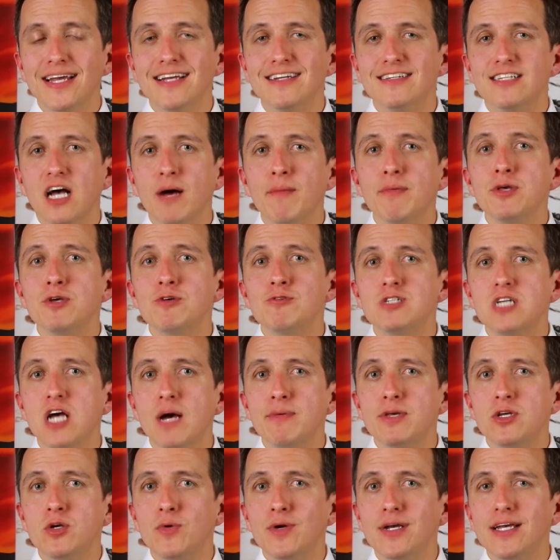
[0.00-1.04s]
a
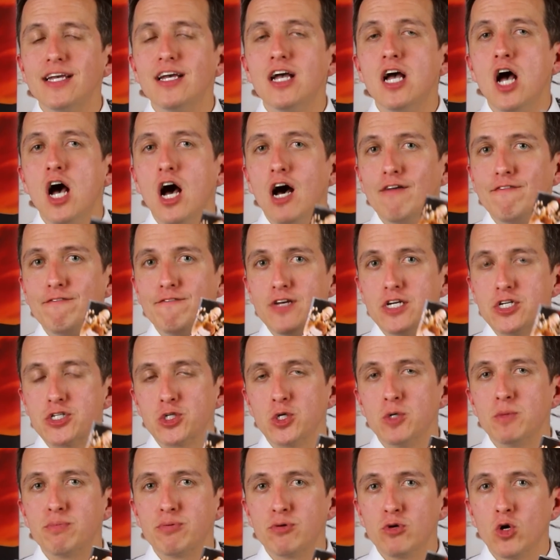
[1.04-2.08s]
WWE
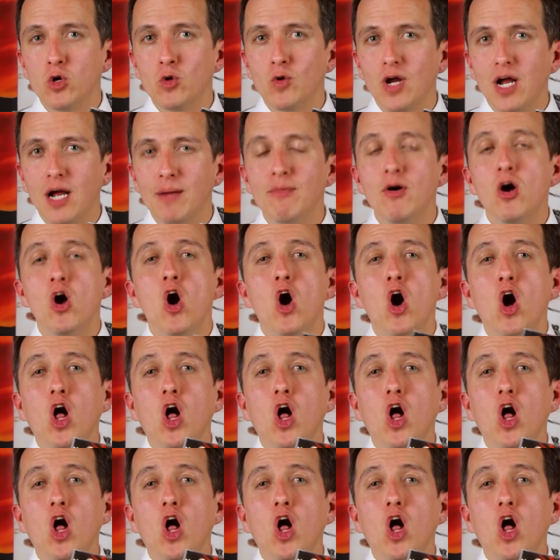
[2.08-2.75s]
Official Program.